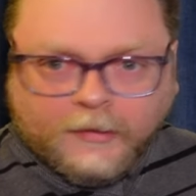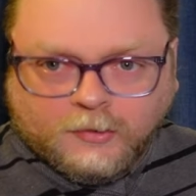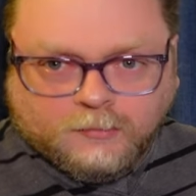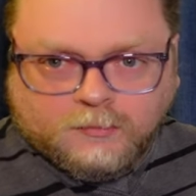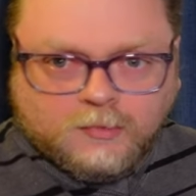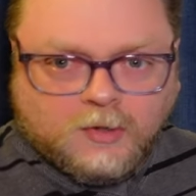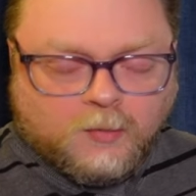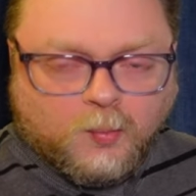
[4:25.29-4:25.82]

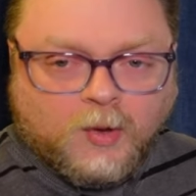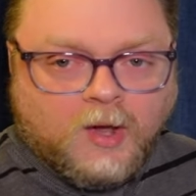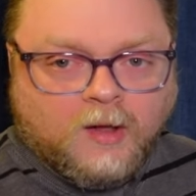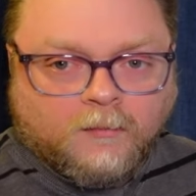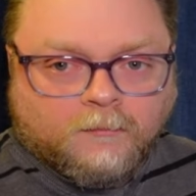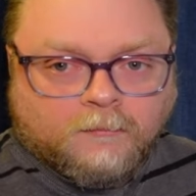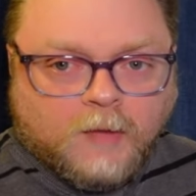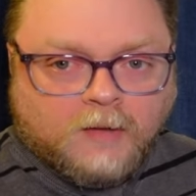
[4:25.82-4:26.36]
And it,
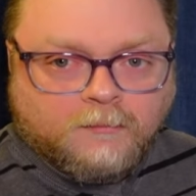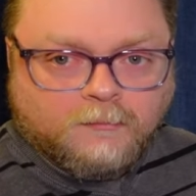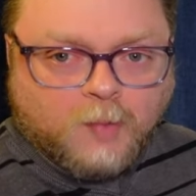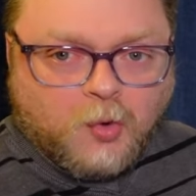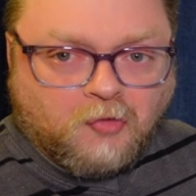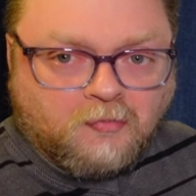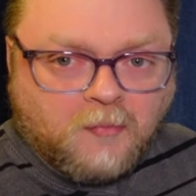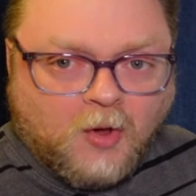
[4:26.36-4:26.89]
well, but
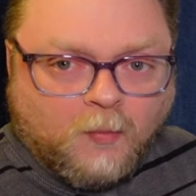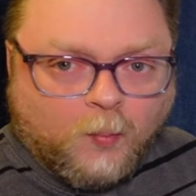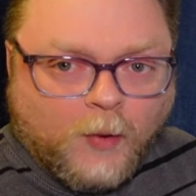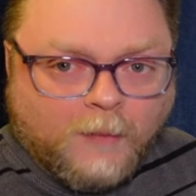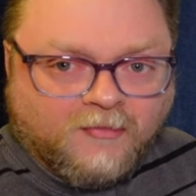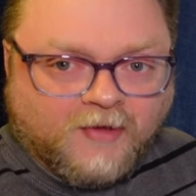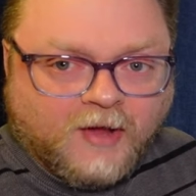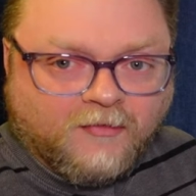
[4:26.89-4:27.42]
most
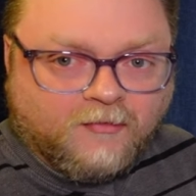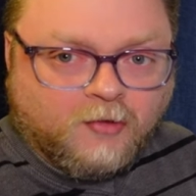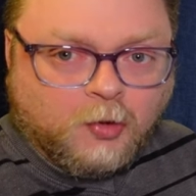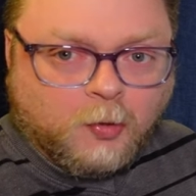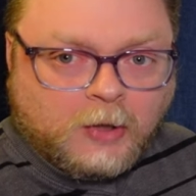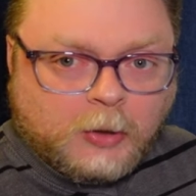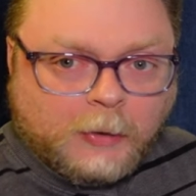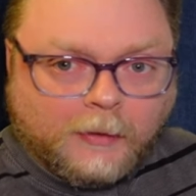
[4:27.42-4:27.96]
websites
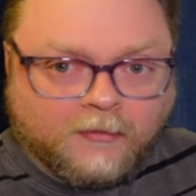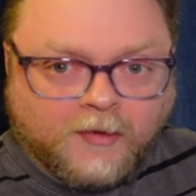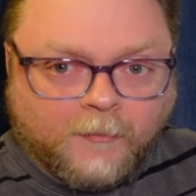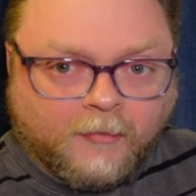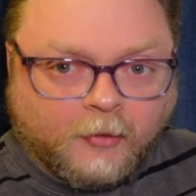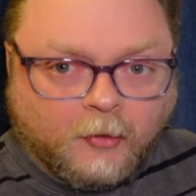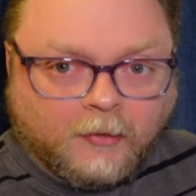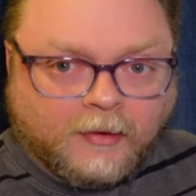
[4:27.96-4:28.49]
do when you
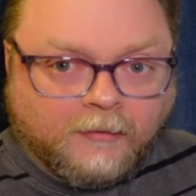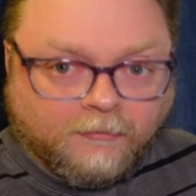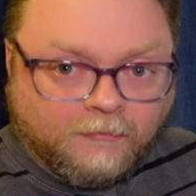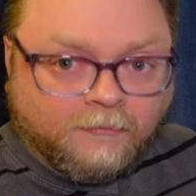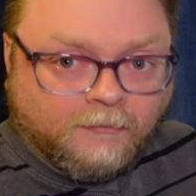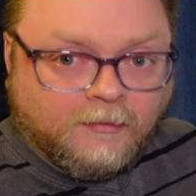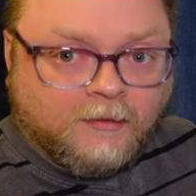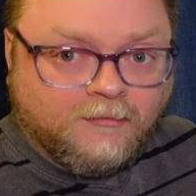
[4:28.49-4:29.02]
accept the
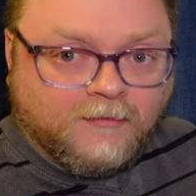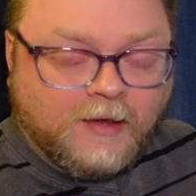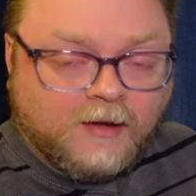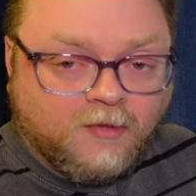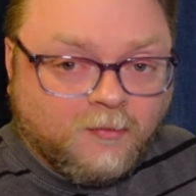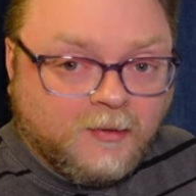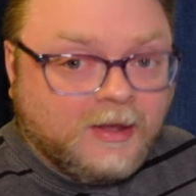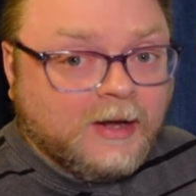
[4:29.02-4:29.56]
cookies. He said
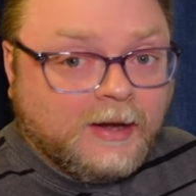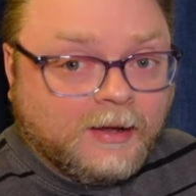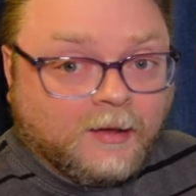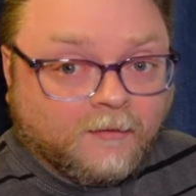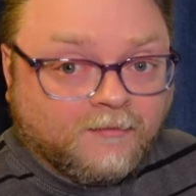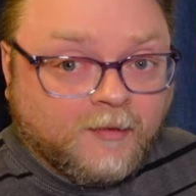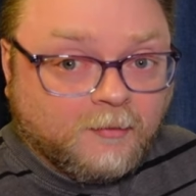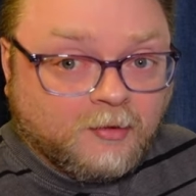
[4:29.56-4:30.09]
at the beginning,
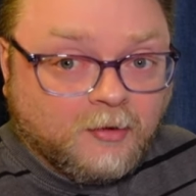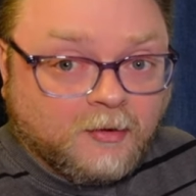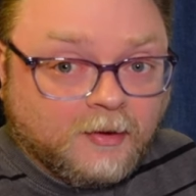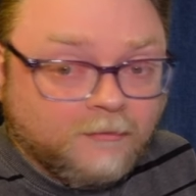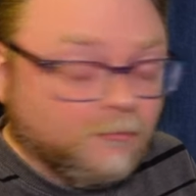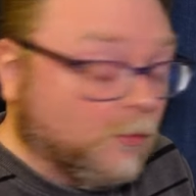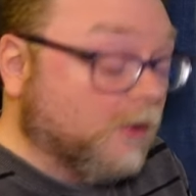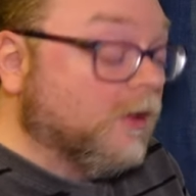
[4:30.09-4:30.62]
accept
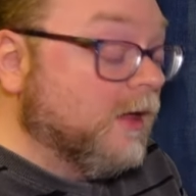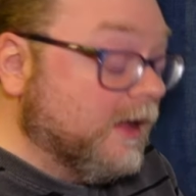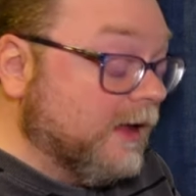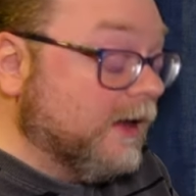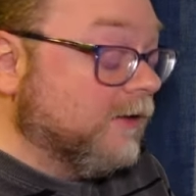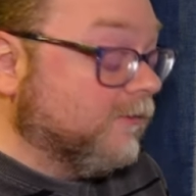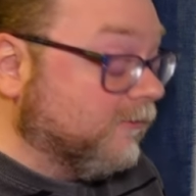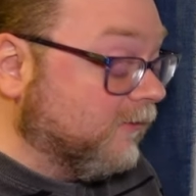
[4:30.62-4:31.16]
cookies. Well,
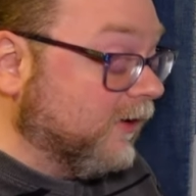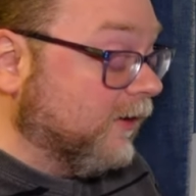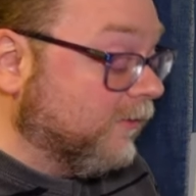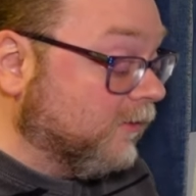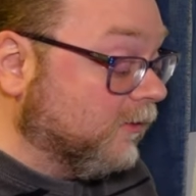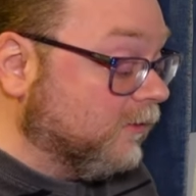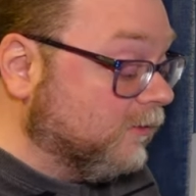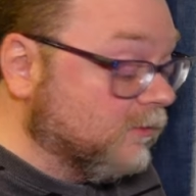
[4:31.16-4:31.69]
he didn't say it.
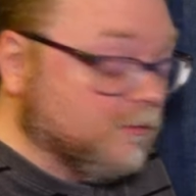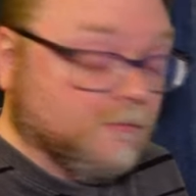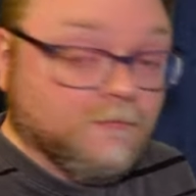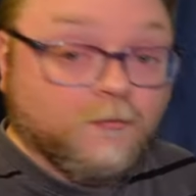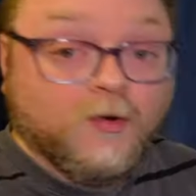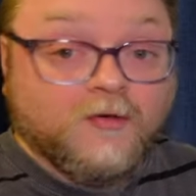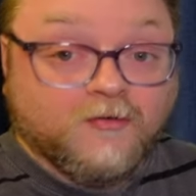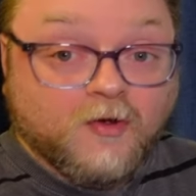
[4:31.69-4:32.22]
The the
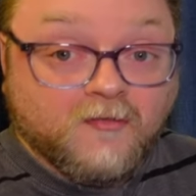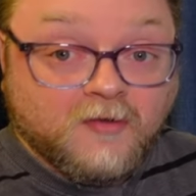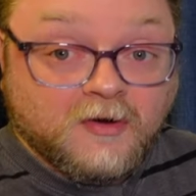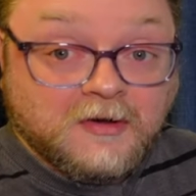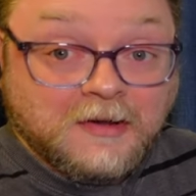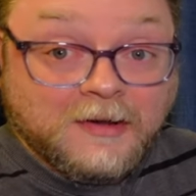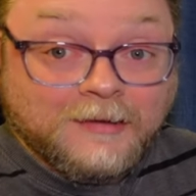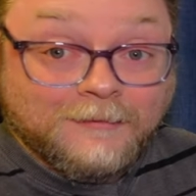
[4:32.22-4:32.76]

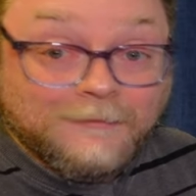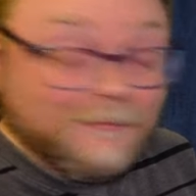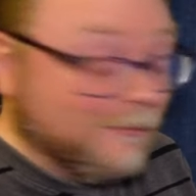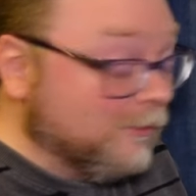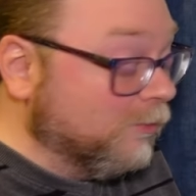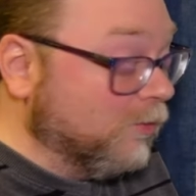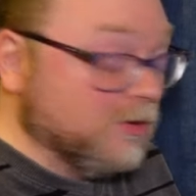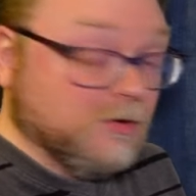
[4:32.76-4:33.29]
voiceover did
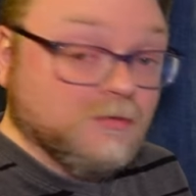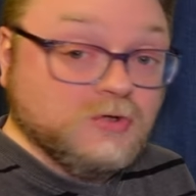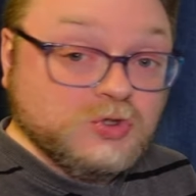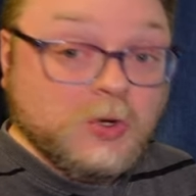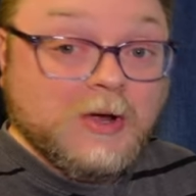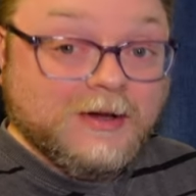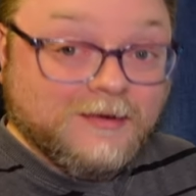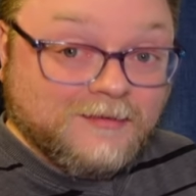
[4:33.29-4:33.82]
when you
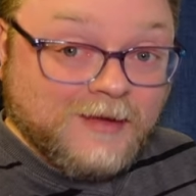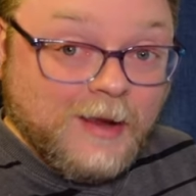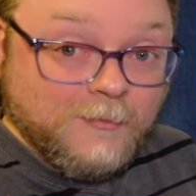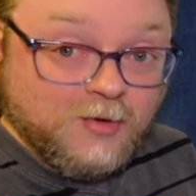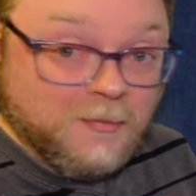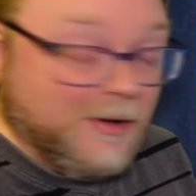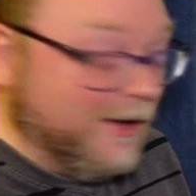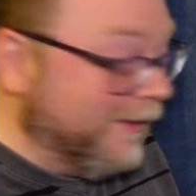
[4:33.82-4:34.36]
joined
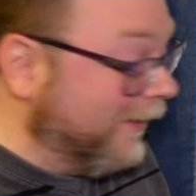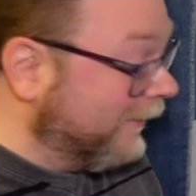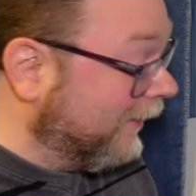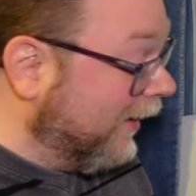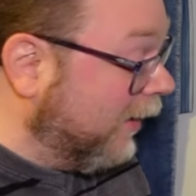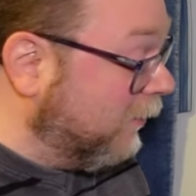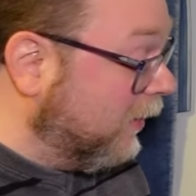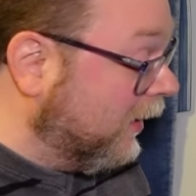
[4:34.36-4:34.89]

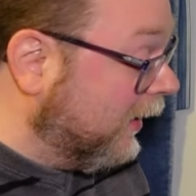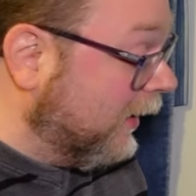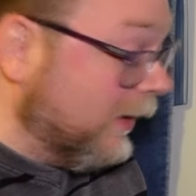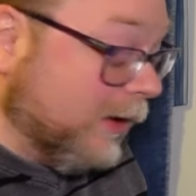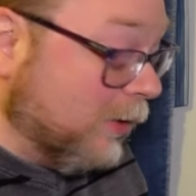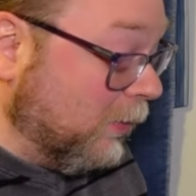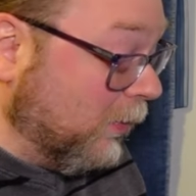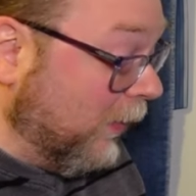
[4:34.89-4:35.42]
timetobuy.com.
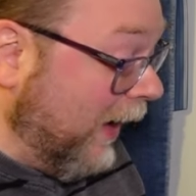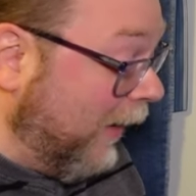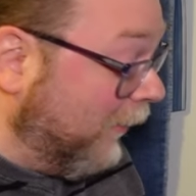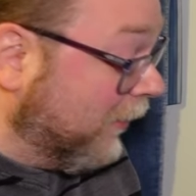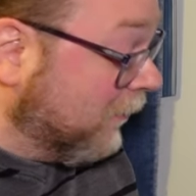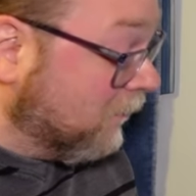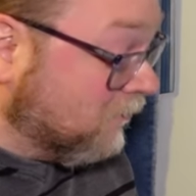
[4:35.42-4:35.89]
Wow.